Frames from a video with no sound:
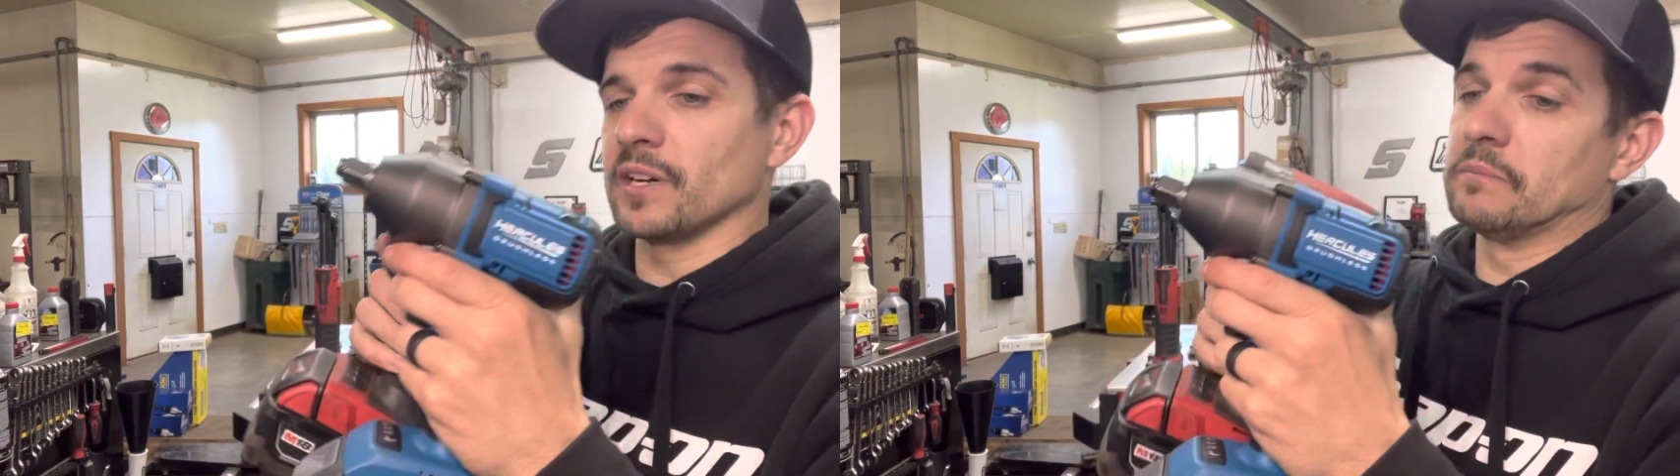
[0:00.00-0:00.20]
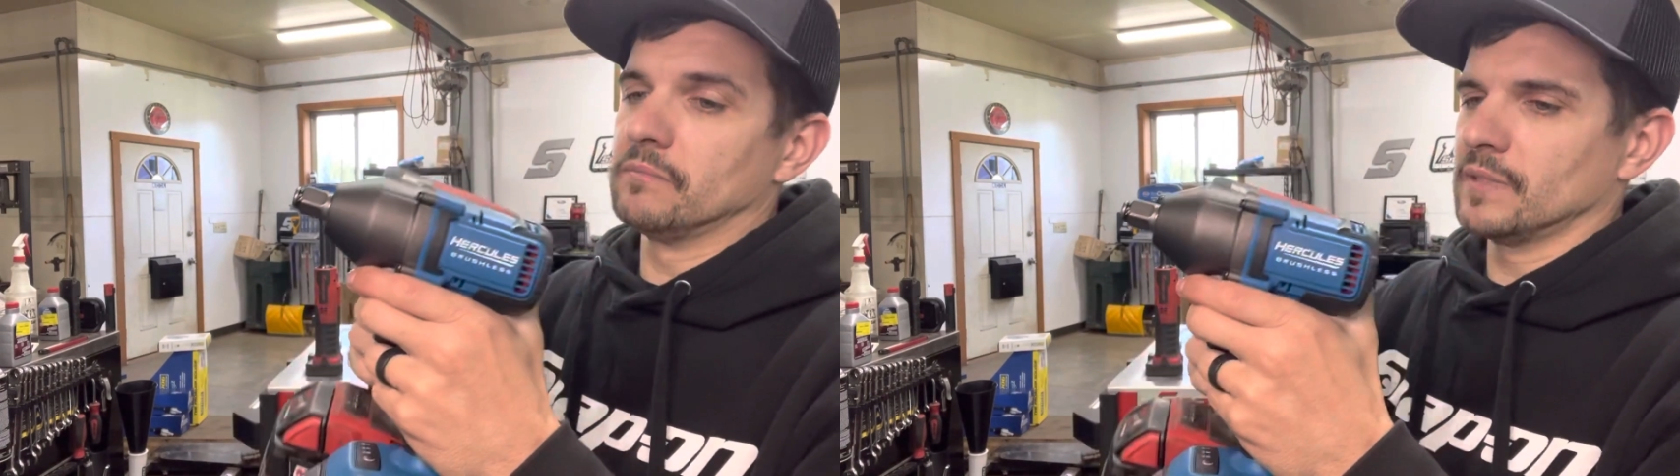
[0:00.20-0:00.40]

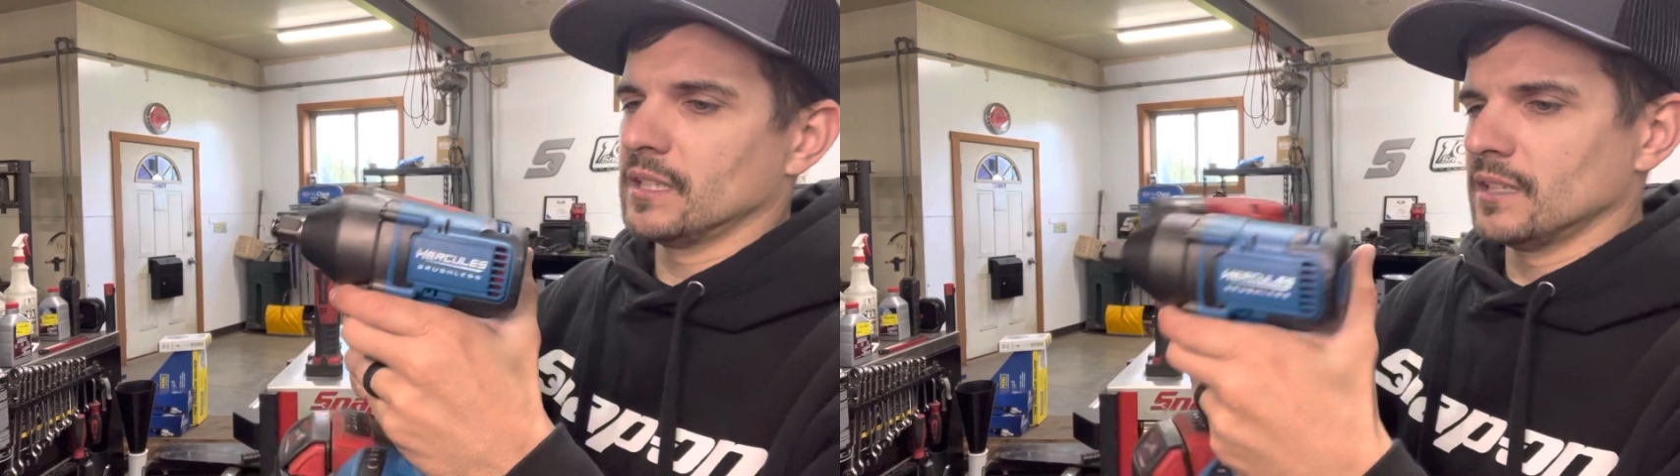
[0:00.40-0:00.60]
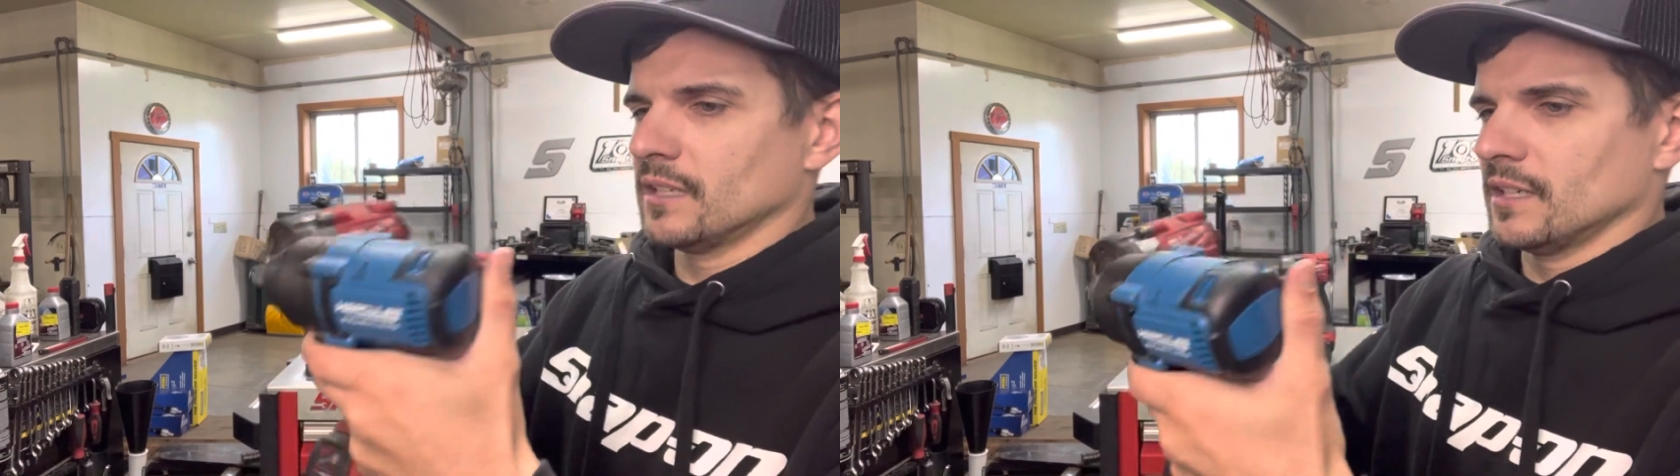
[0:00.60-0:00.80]
but
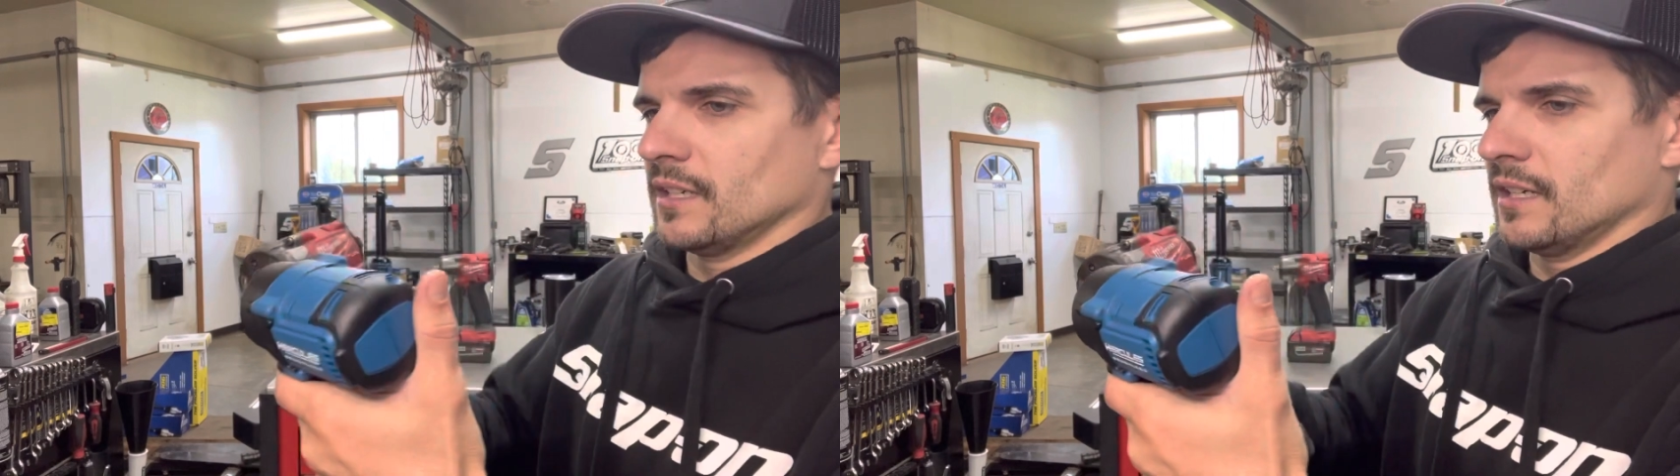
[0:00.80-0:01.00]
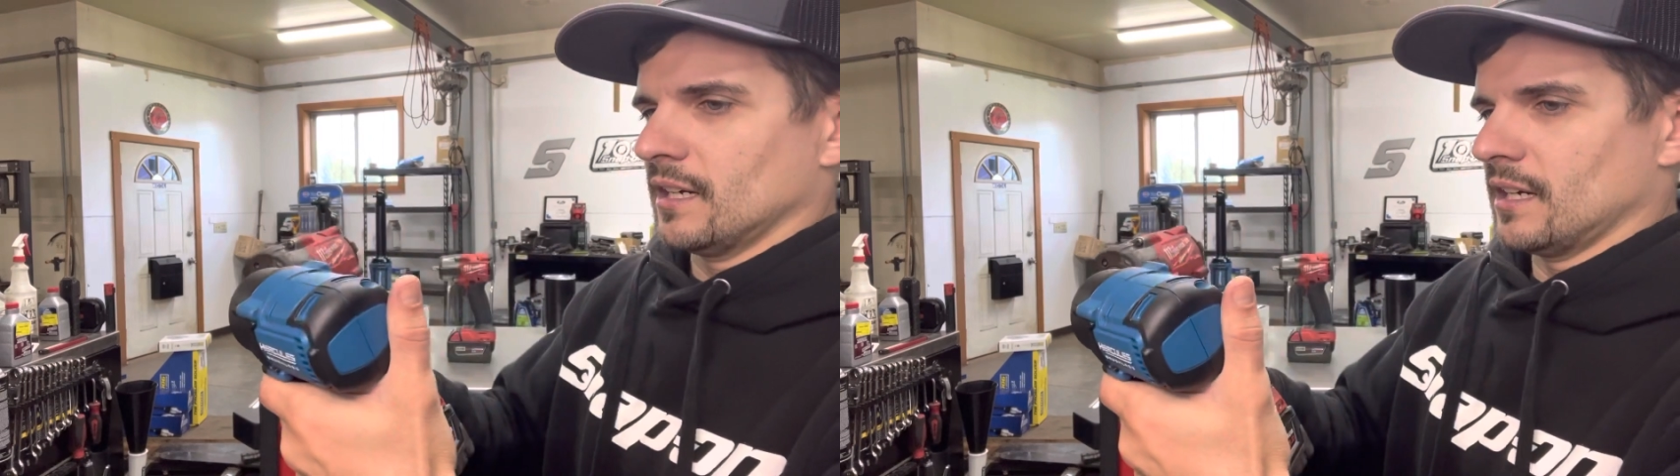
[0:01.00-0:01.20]

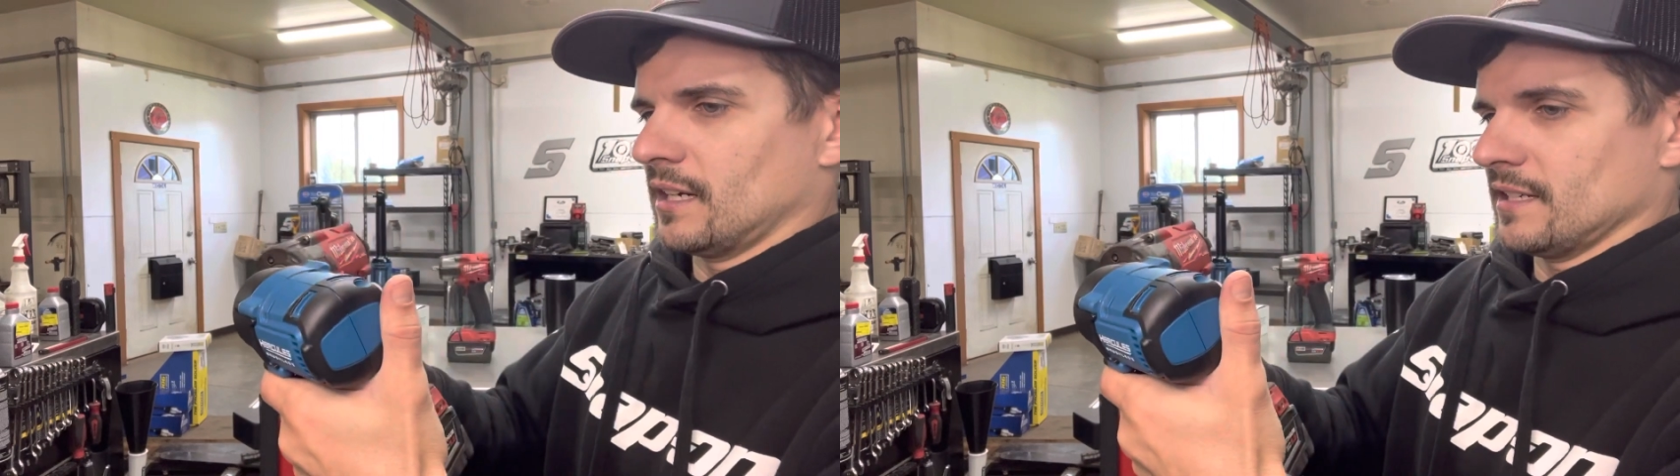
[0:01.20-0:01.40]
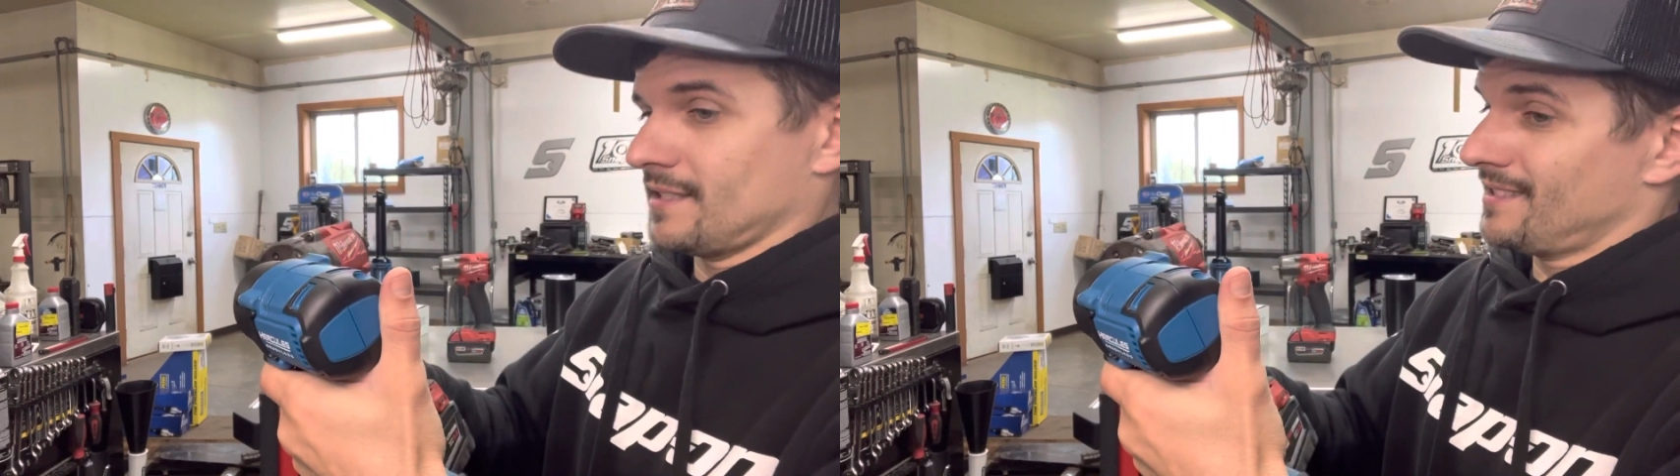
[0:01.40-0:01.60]

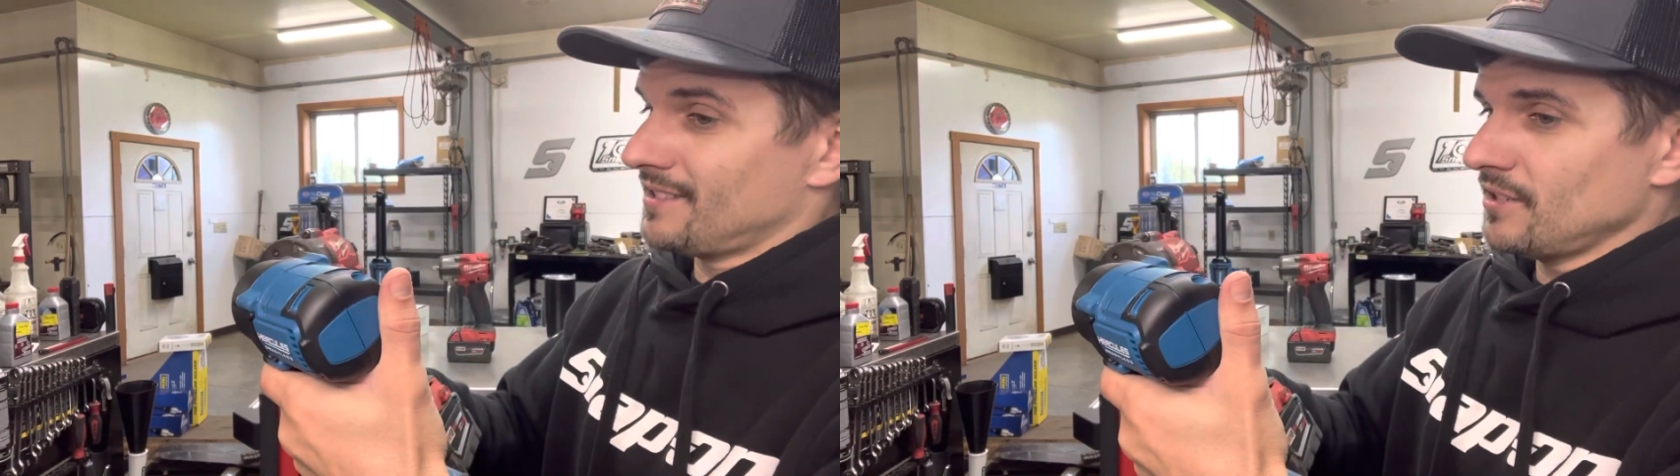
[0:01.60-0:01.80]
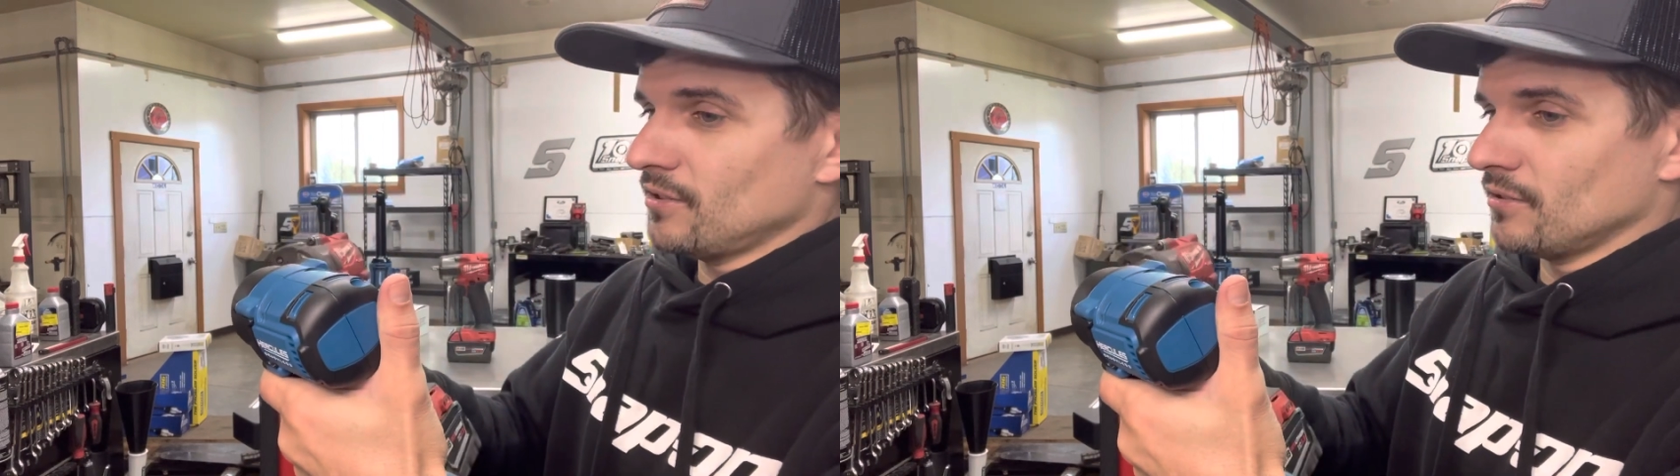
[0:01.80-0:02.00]

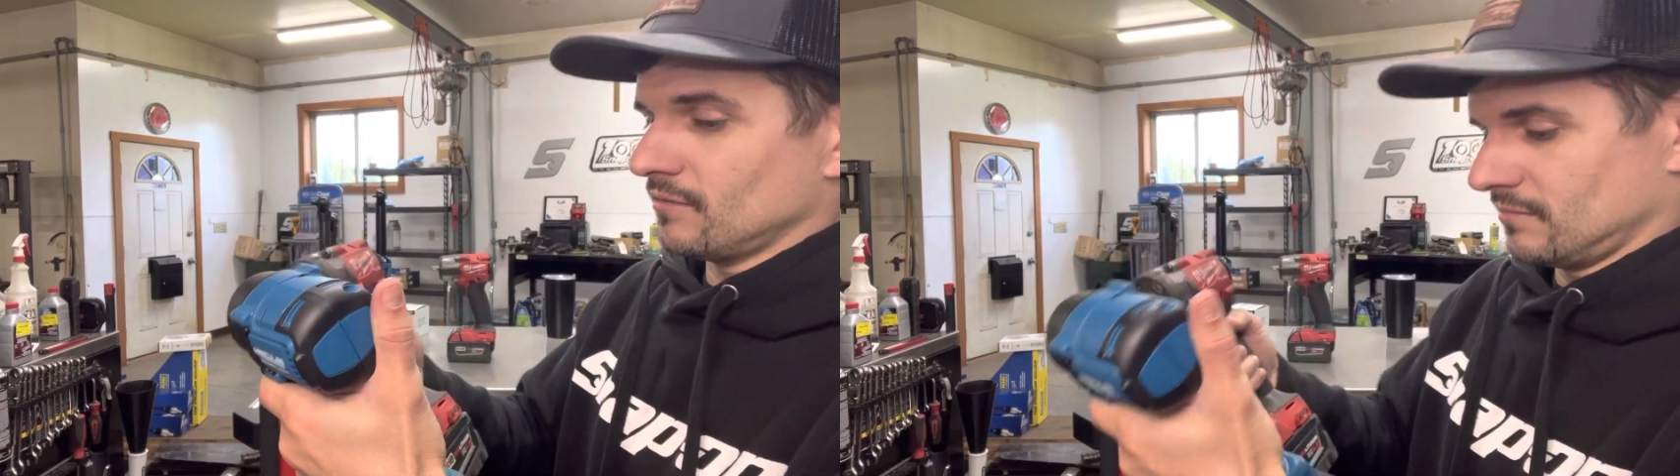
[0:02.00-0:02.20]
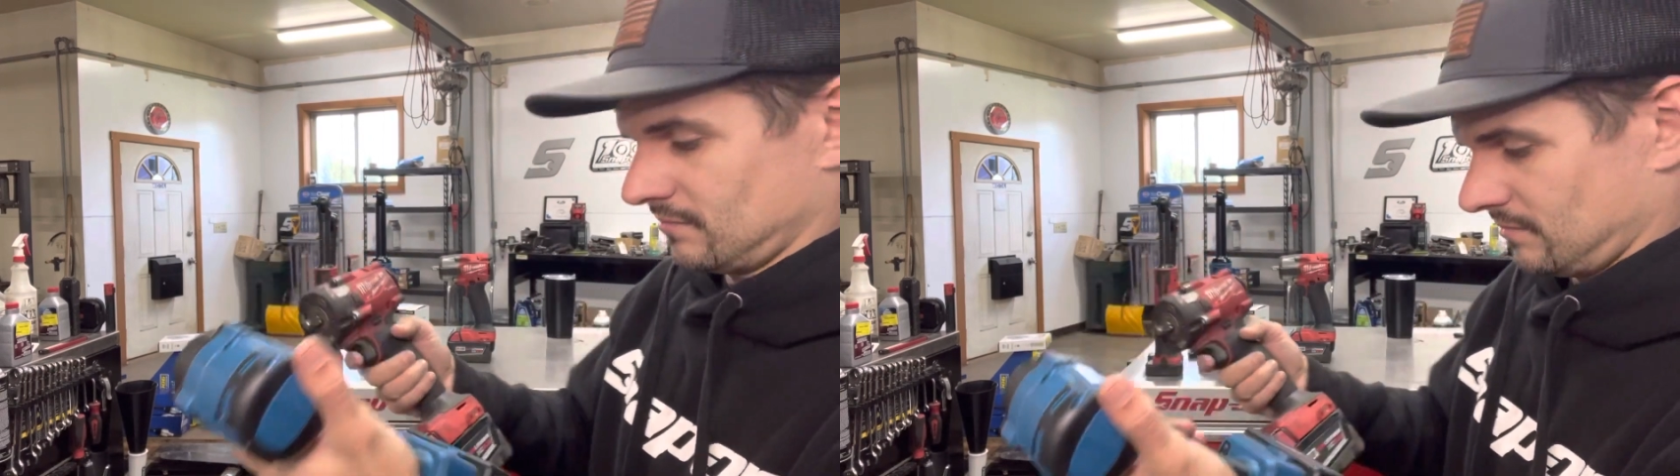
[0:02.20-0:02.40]
still